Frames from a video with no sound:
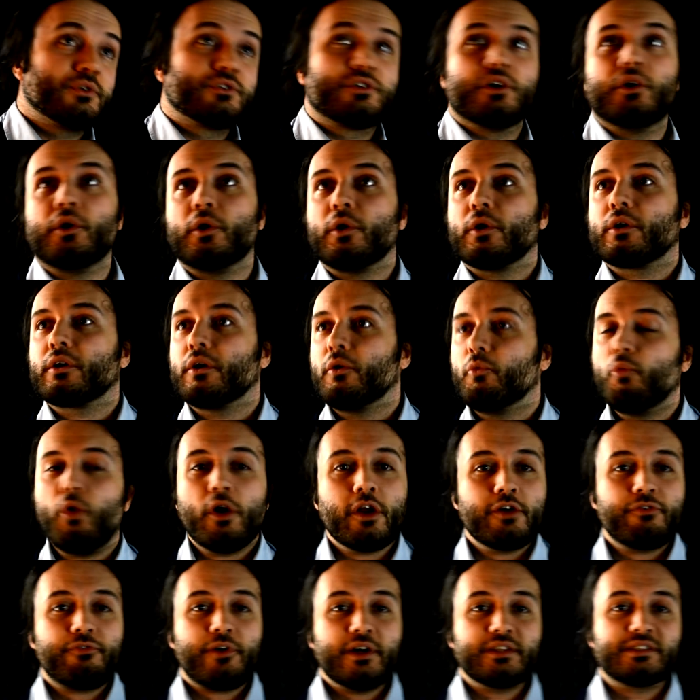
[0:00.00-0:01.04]
talk. What
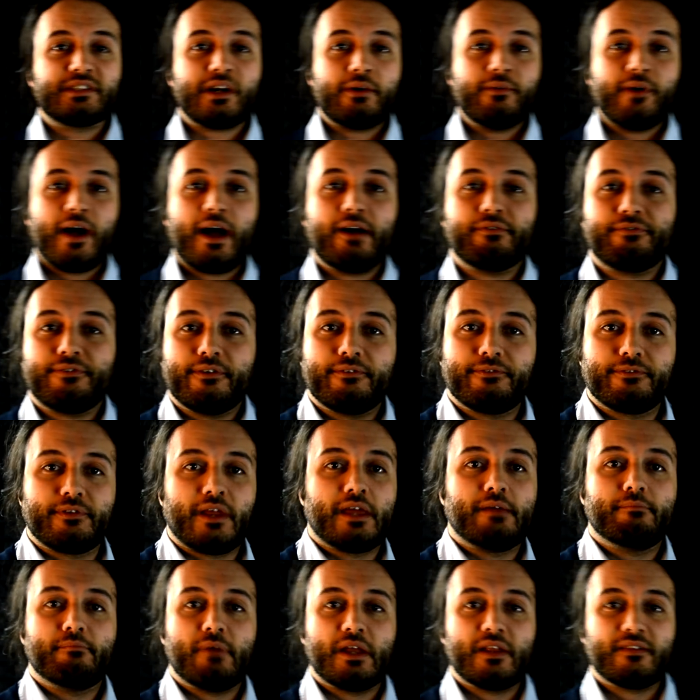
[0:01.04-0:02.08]
if I don't have
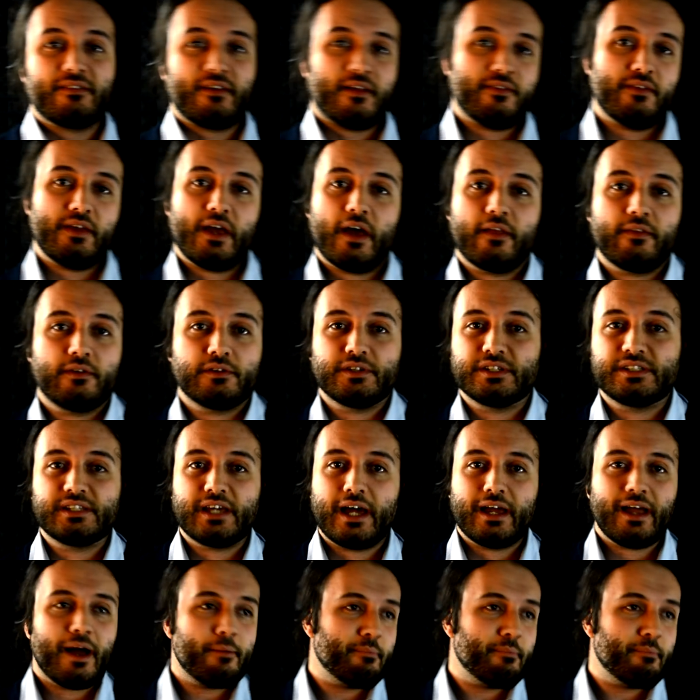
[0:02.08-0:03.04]
fifteen minutes at the end of the day?